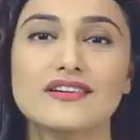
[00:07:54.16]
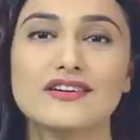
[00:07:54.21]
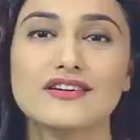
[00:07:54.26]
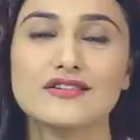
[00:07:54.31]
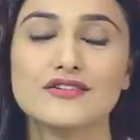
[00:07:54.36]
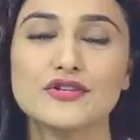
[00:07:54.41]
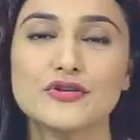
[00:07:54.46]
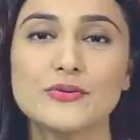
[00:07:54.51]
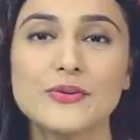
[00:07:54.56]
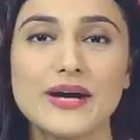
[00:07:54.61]

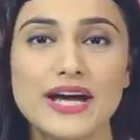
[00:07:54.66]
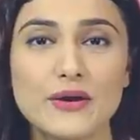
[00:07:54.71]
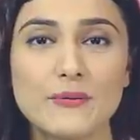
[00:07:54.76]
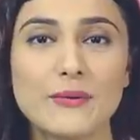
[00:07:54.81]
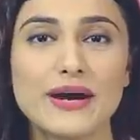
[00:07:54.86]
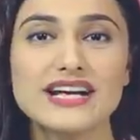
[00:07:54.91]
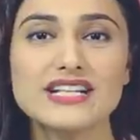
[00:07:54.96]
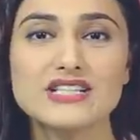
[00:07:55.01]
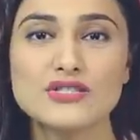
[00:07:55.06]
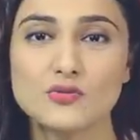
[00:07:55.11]
Uh, two egg
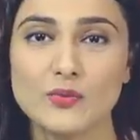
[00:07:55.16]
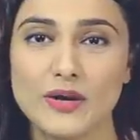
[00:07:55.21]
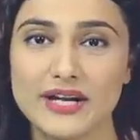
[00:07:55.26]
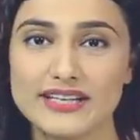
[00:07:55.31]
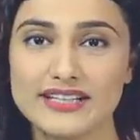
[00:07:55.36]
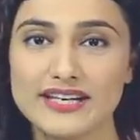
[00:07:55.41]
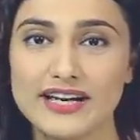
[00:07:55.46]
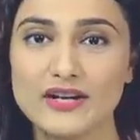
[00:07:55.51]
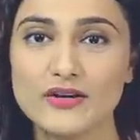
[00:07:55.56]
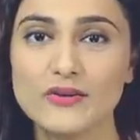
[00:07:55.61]
whites,
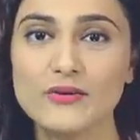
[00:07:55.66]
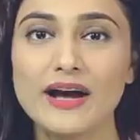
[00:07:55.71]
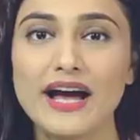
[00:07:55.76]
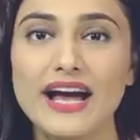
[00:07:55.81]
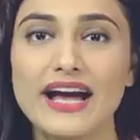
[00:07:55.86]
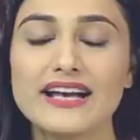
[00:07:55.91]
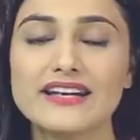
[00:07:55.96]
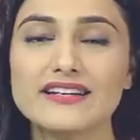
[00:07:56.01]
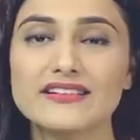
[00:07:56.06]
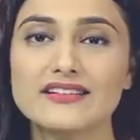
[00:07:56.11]
one yellow
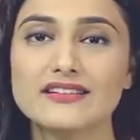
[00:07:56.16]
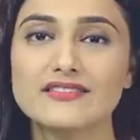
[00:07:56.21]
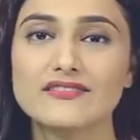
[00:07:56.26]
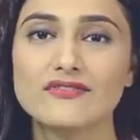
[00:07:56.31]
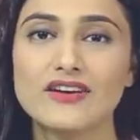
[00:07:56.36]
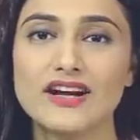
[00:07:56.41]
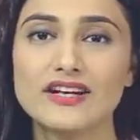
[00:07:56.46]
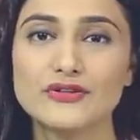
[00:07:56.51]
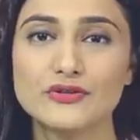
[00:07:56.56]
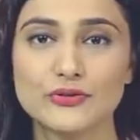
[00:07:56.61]
and
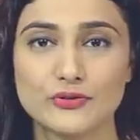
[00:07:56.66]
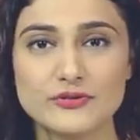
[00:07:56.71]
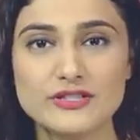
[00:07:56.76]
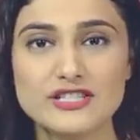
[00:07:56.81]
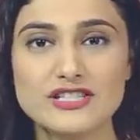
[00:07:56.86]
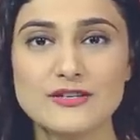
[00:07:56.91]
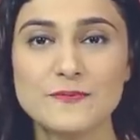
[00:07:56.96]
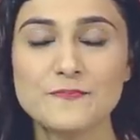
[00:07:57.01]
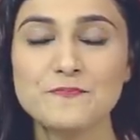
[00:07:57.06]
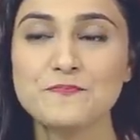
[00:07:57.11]
one
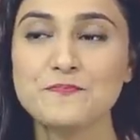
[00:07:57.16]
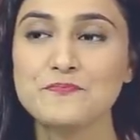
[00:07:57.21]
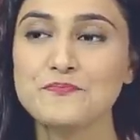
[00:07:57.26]
toast